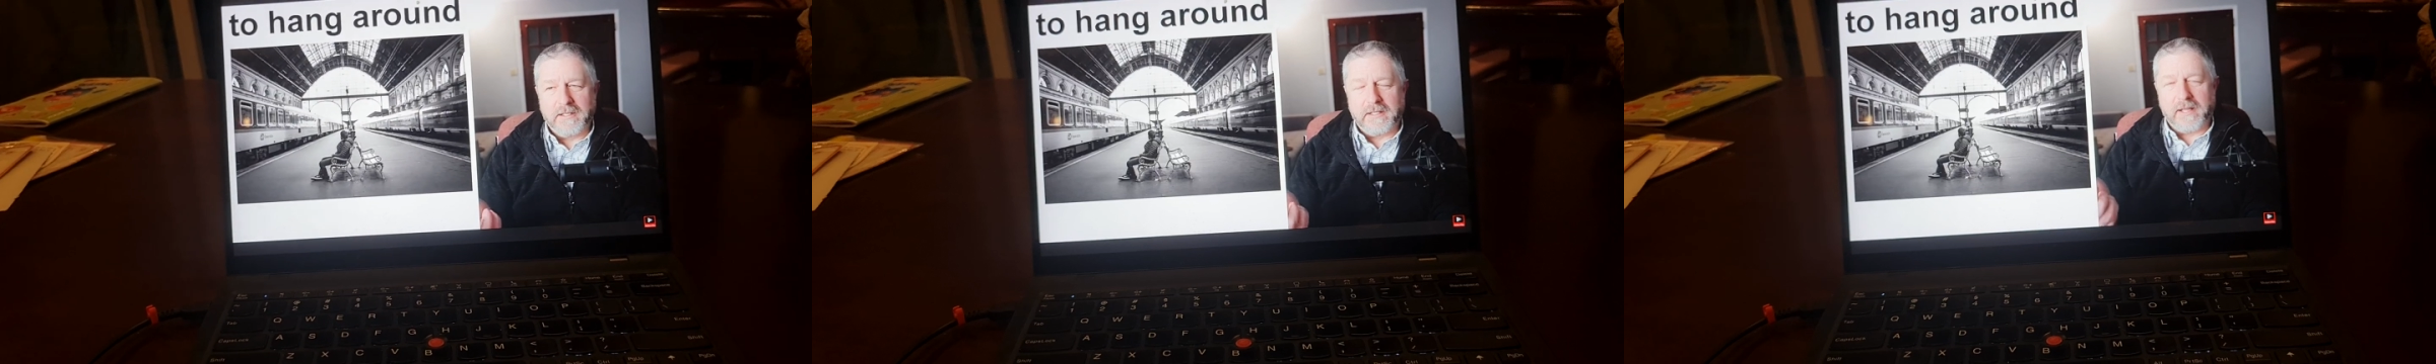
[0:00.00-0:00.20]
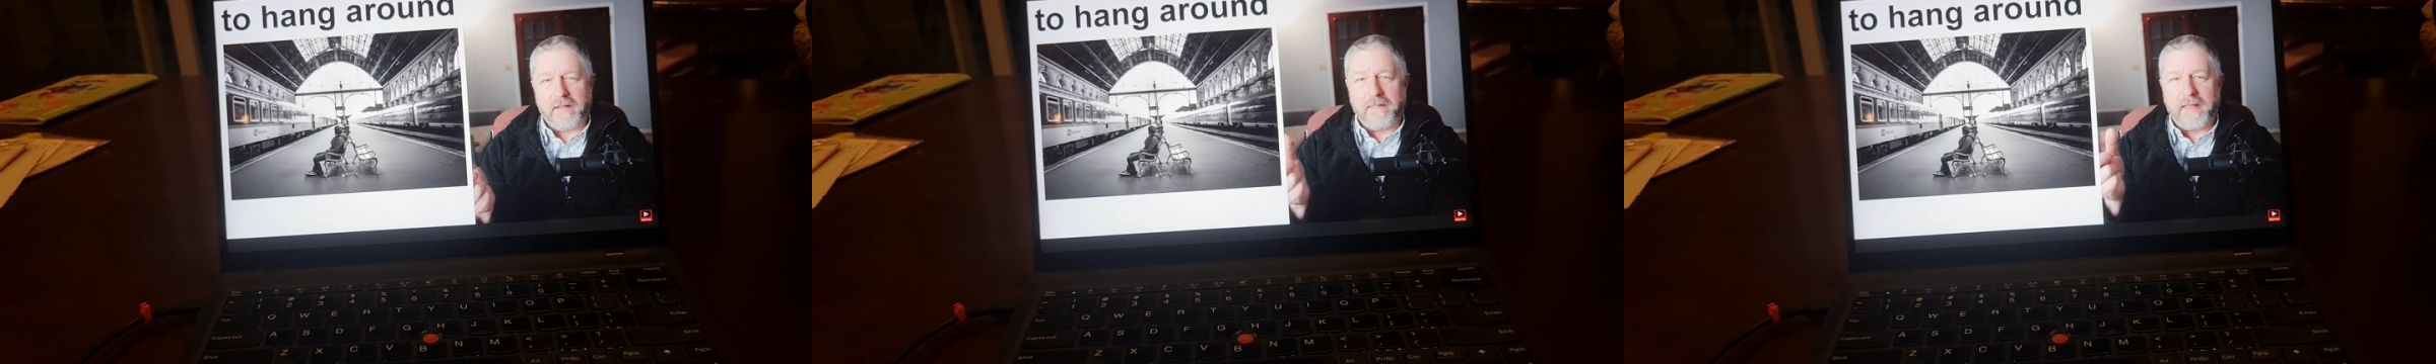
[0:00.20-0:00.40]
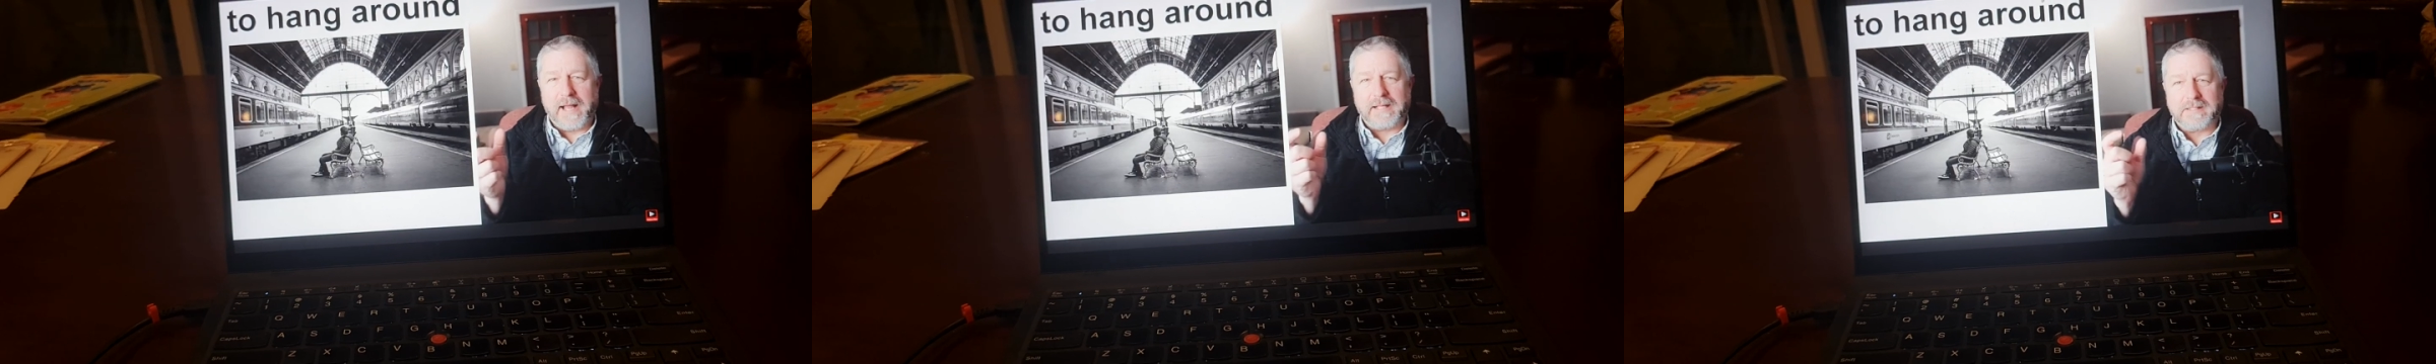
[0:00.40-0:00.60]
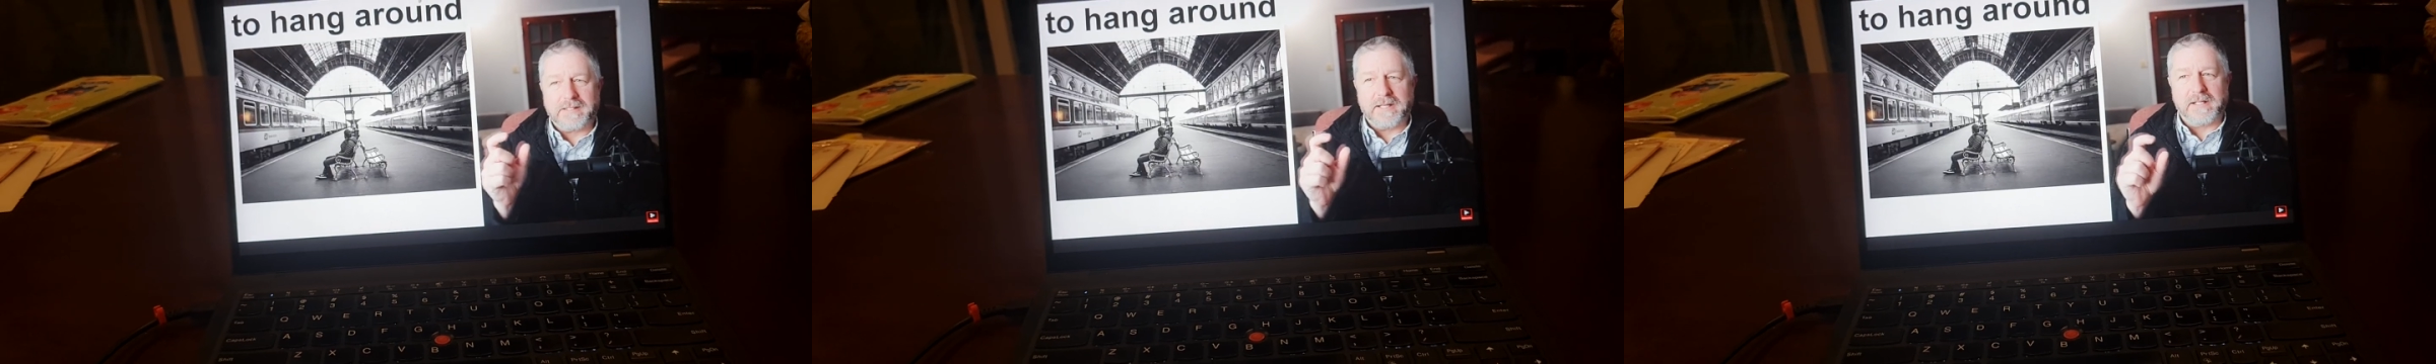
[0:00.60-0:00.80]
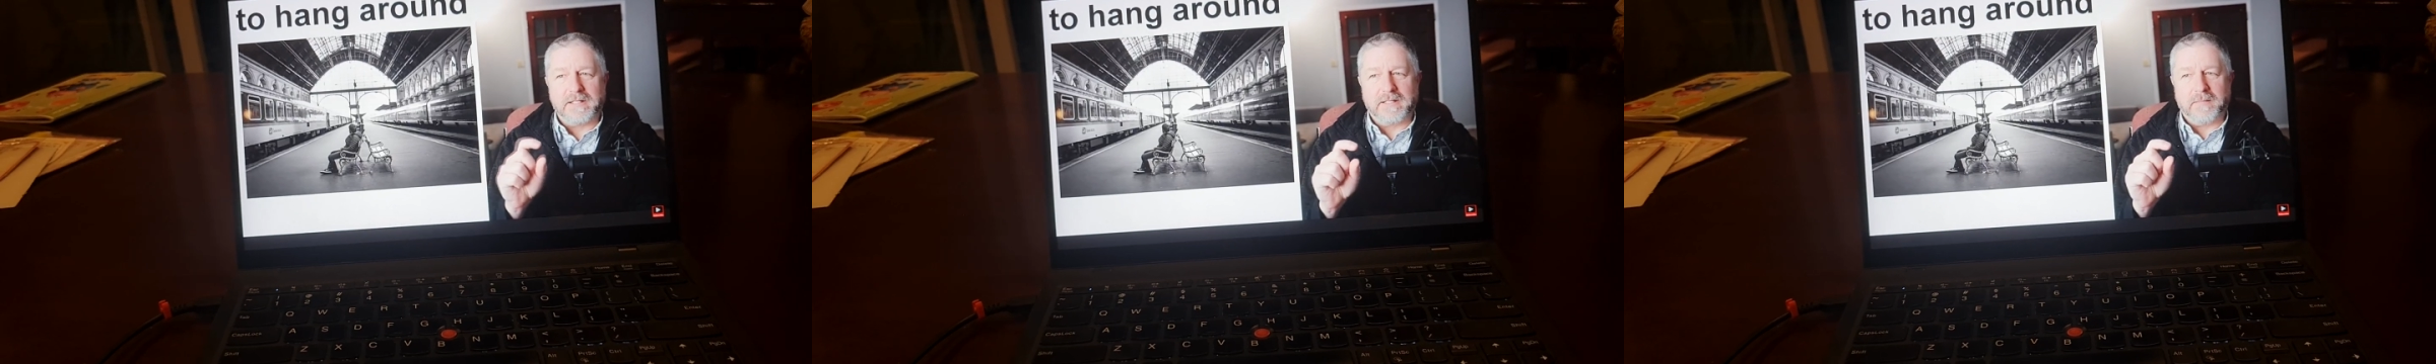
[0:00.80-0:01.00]
In that
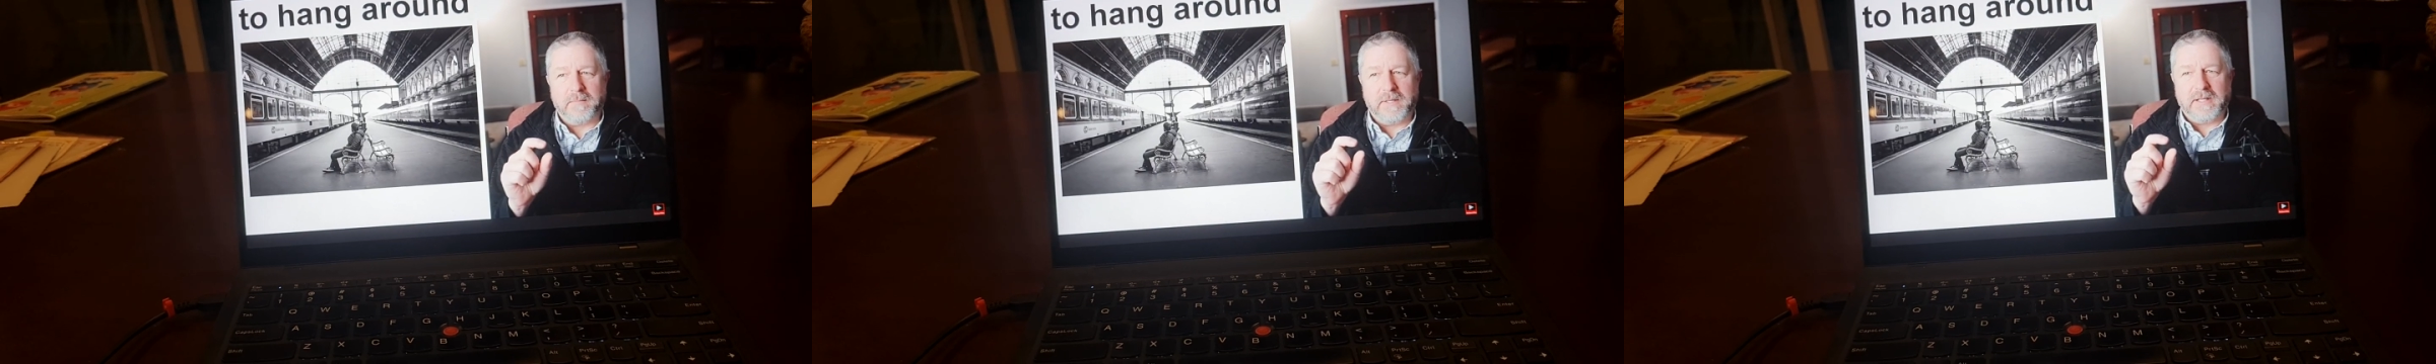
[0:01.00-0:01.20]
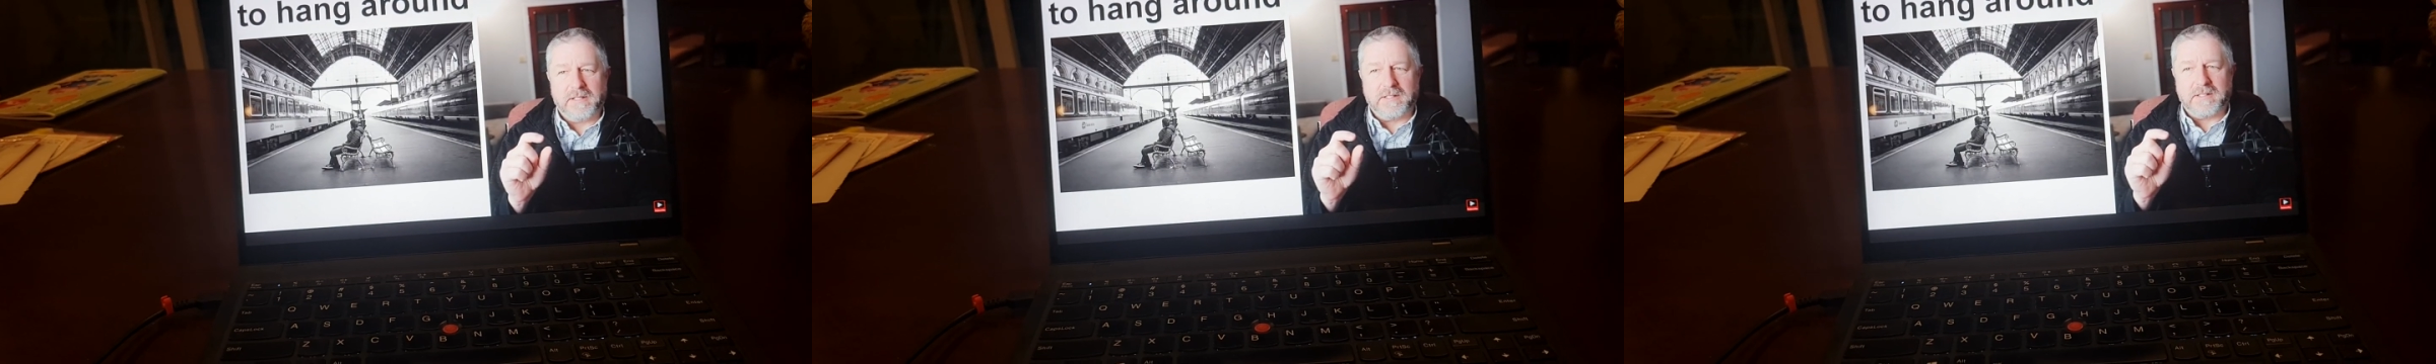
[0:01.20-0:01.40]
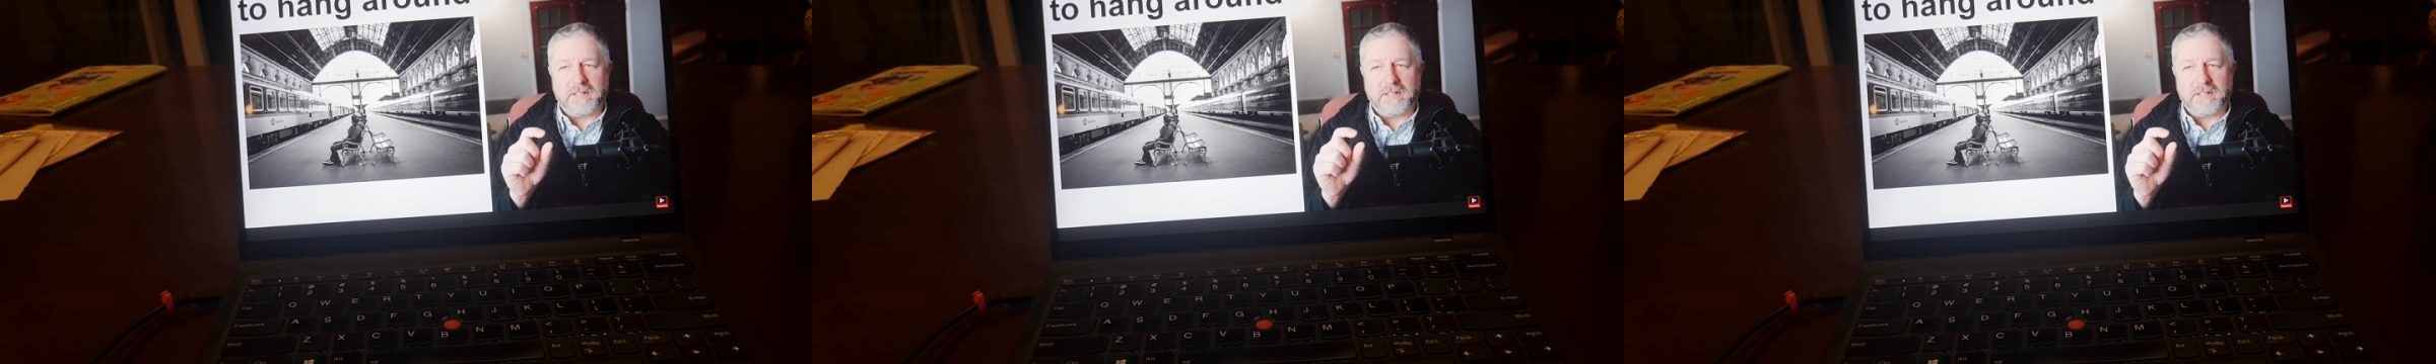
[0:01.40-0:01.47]
sense,